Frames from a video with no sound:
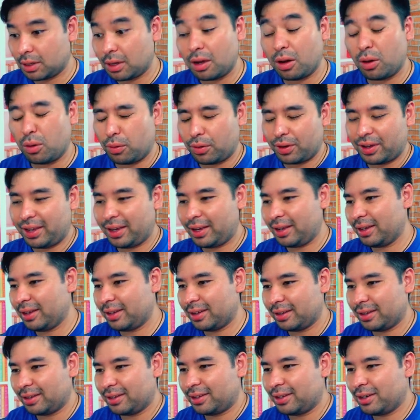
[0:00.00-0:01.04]

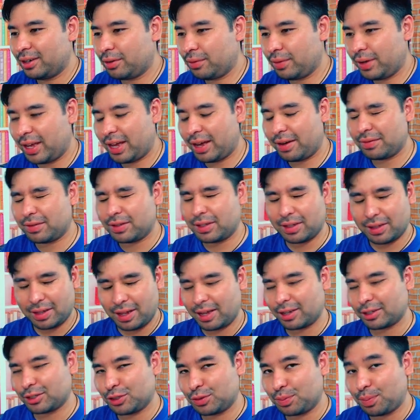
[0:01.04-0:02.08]
Okay, here we have the
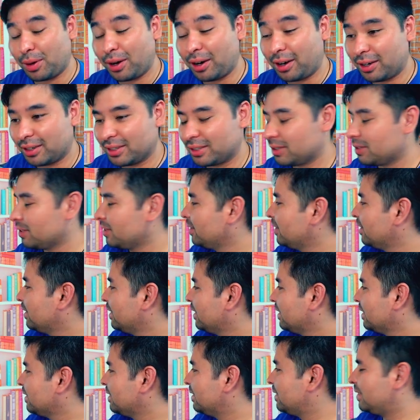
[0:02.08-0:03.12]
next part,
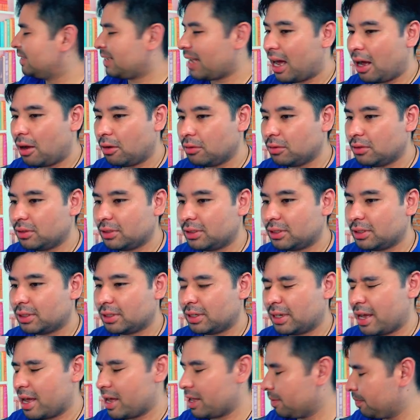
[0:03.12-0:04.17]
sound
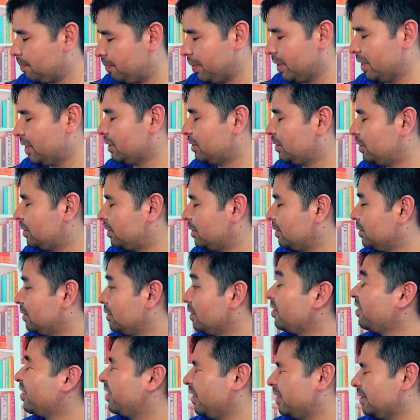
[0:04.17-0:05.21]
and pitch.
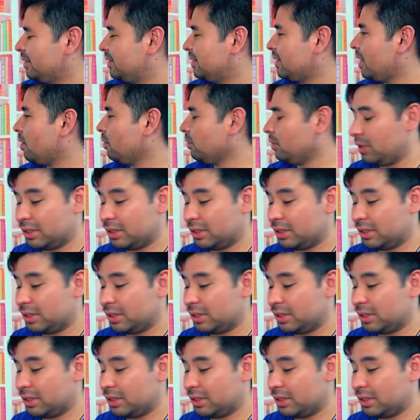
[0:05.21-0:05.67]
Okay, sound